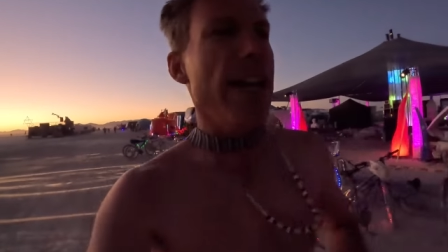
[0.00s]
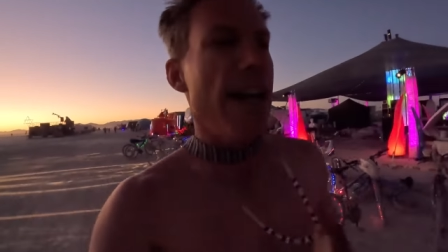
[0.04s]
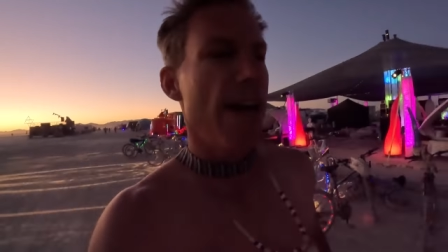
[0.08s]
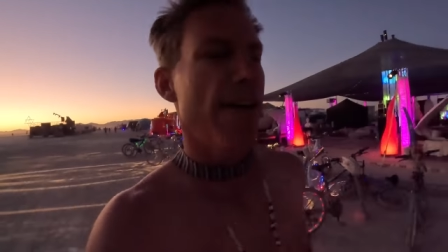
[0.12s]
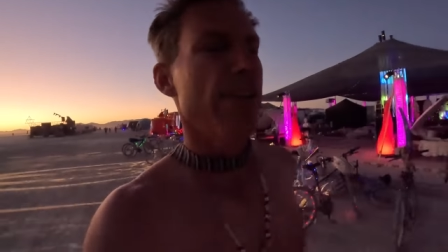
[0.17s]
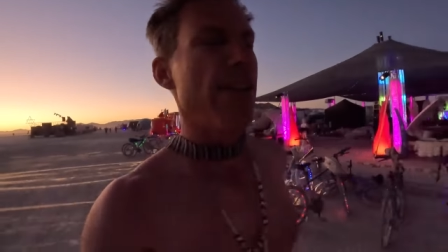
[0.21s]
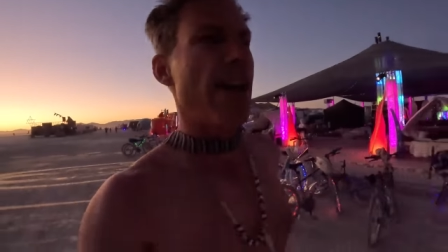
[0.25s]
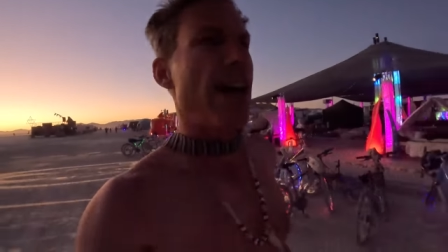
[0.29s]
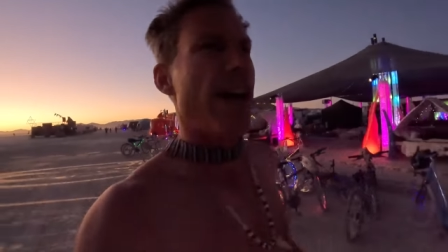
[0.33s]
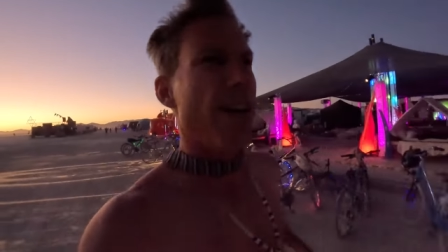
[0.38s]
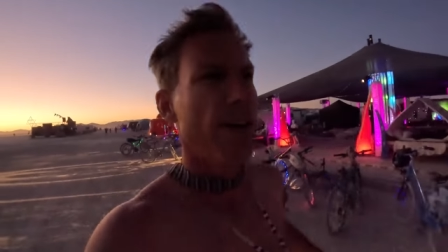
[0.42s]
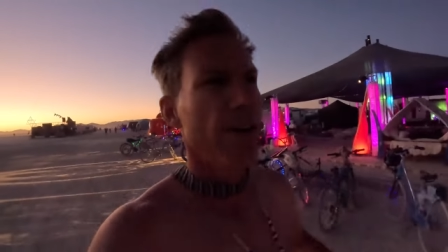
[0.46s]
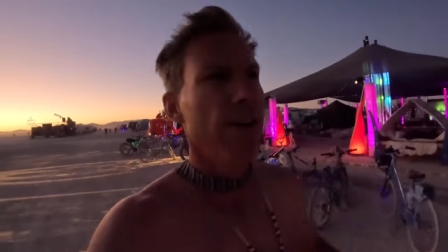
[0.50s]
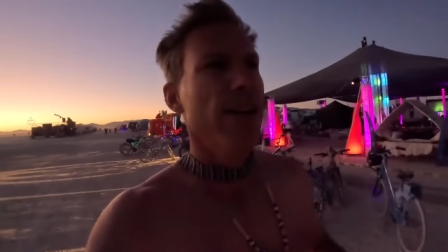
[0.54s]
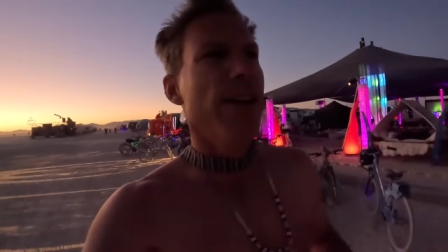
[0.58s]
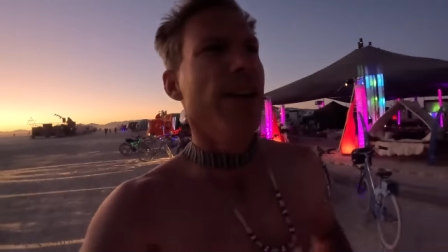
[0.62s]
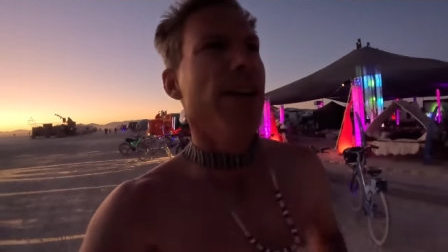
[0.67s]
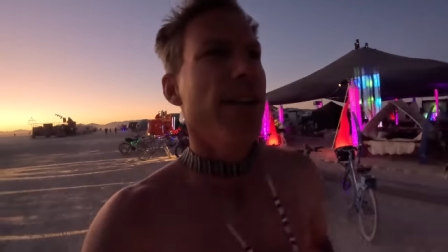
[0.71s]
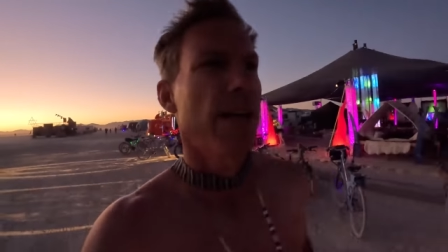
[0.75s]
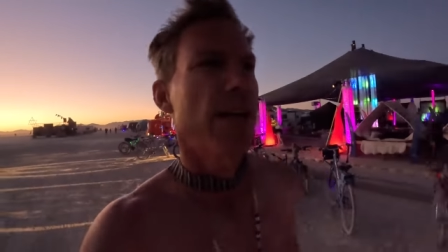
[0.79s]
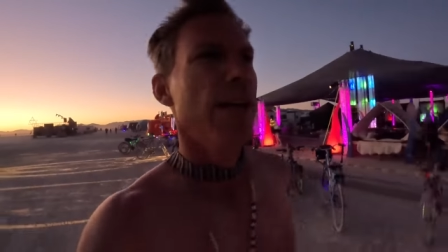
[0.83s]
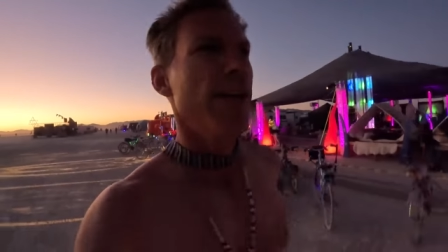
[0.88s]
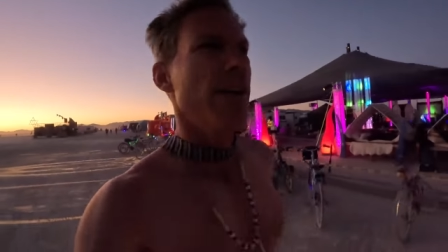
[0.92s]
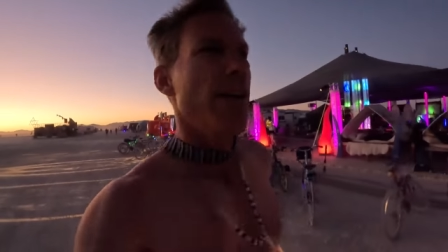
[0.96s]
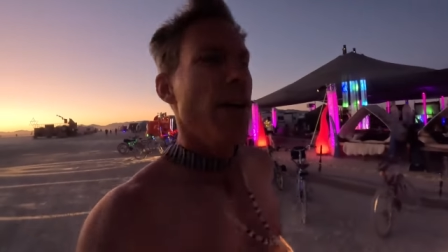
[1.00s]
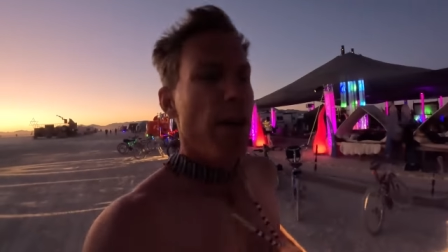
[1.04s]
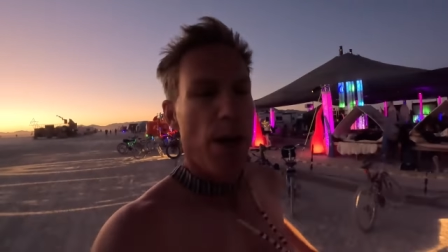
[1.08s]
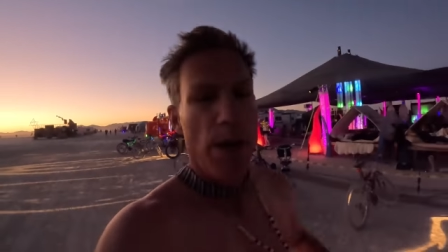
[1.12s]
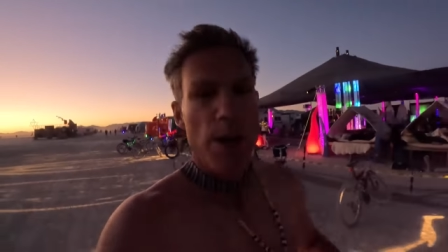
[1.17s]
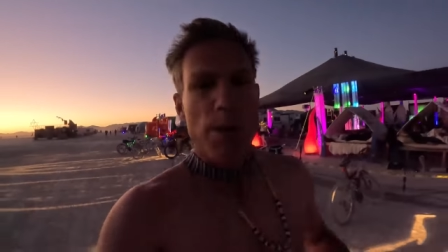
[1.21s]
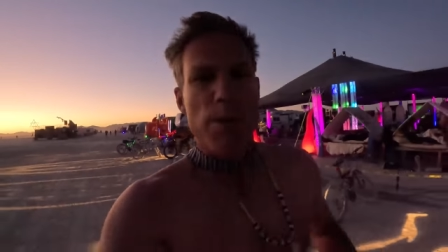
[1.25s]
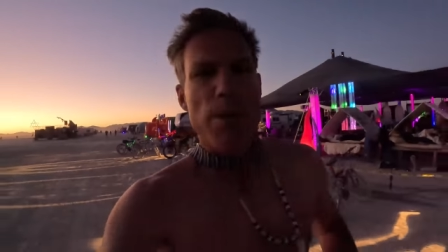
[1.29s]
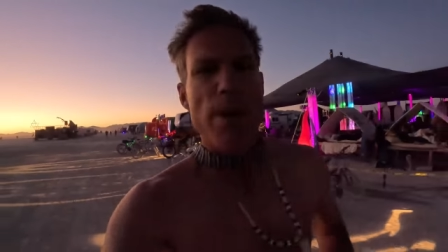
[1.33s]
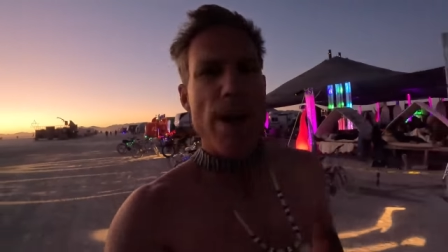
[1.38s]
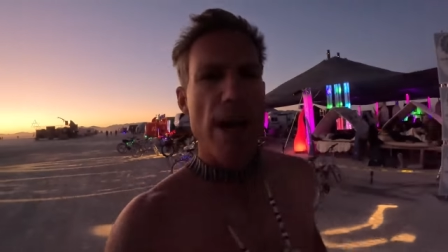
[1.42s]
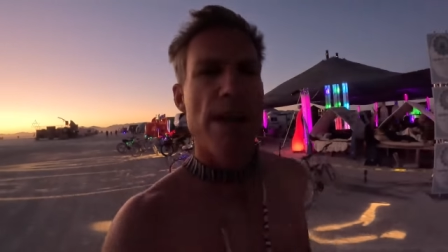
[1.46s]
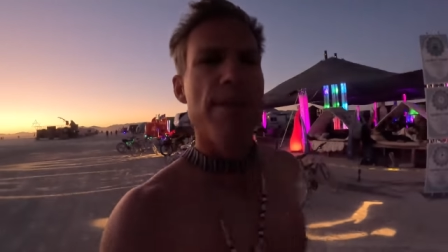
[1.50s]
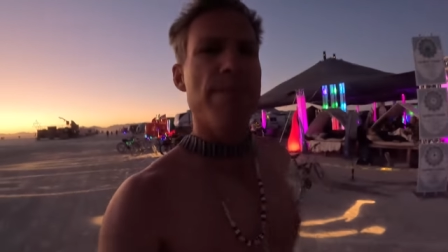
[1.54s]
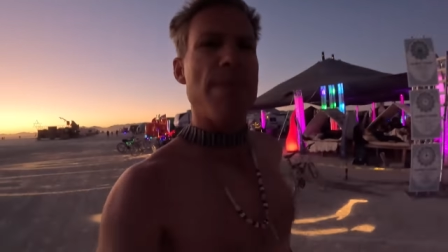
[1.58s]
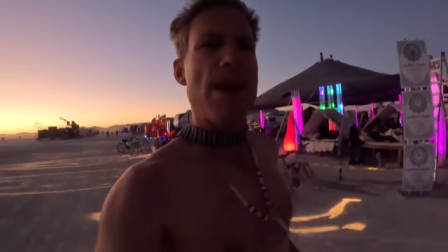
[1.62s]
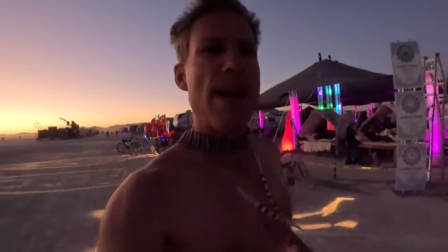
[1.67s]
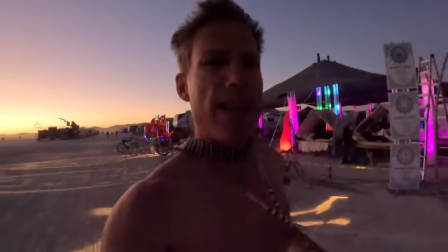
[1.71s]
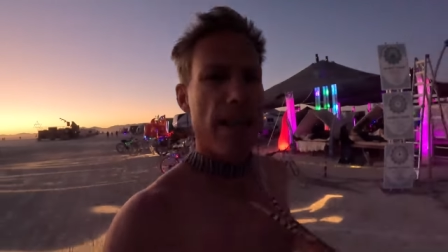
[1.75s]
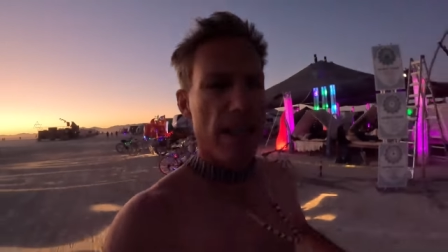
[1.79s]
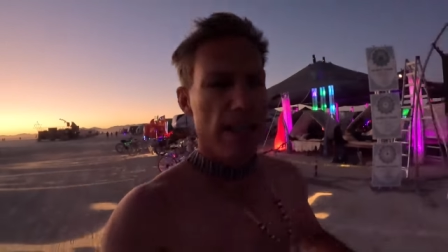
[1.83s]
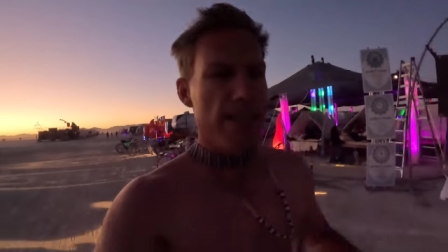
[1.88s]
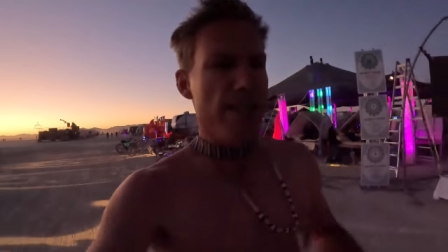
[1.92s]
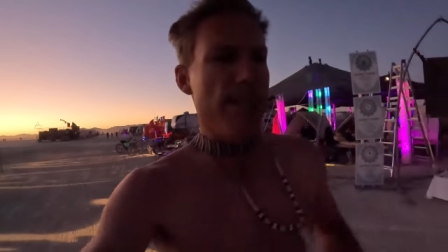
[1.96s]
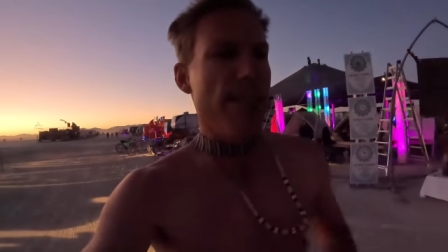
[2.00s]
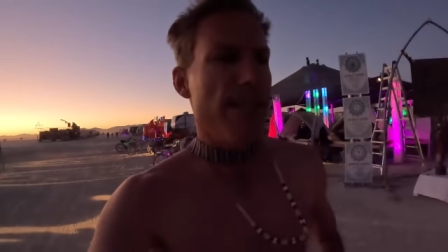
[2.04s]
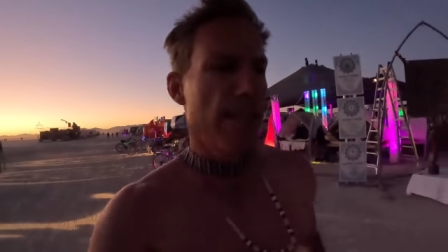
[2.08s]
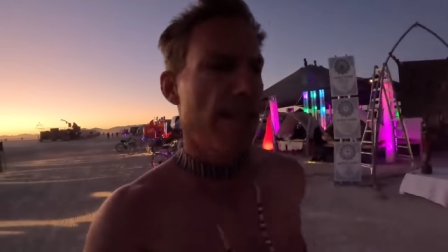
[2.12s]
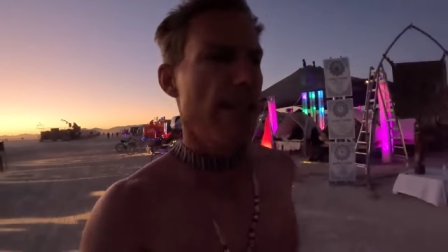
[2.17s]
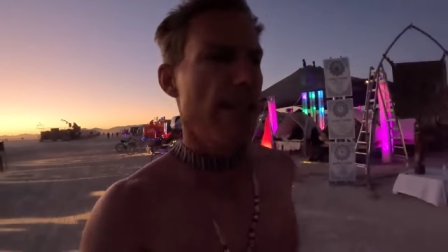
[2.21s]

out now. We're heading back into the